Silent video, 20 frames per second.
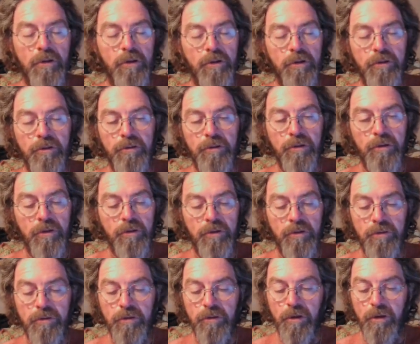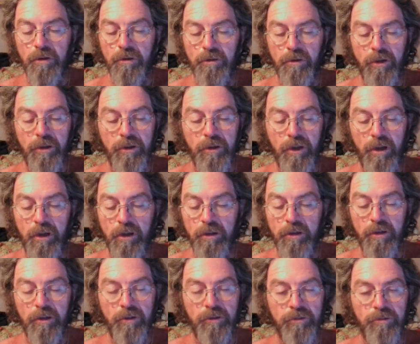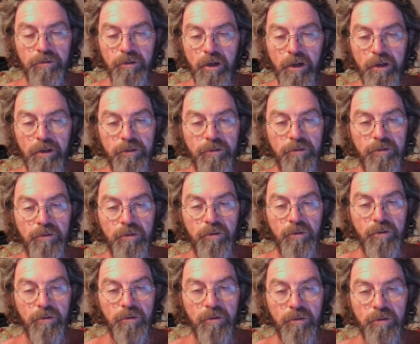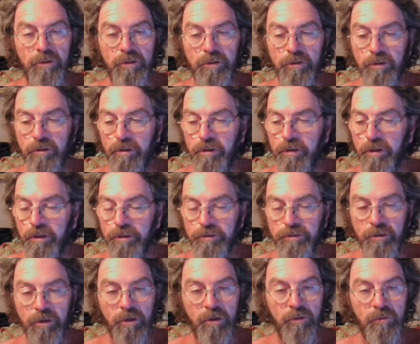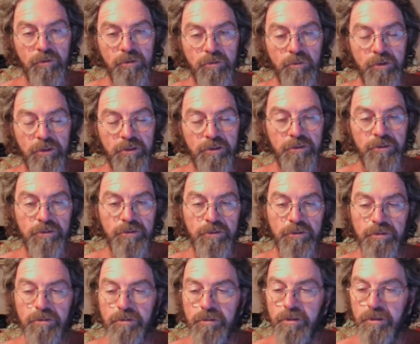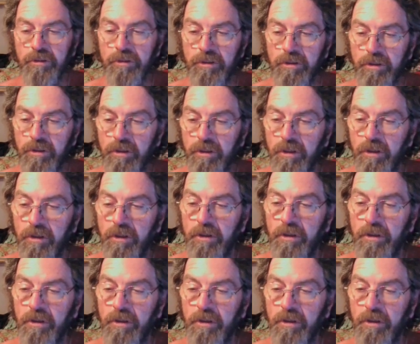It's not like handing out tracts and going door to door like Jehovah's Witnesses or anything.